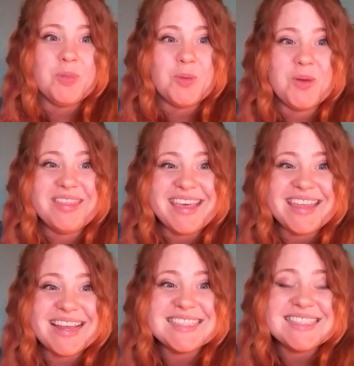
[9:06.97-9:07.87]
within
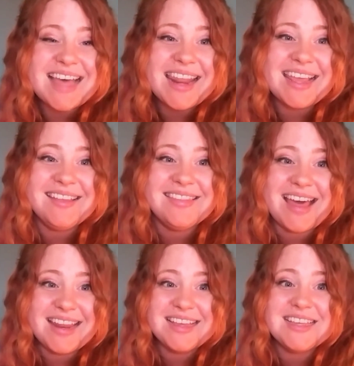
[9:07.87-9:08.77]
a setting
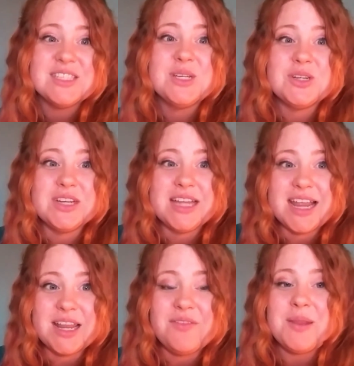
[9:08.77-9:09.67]
that is creative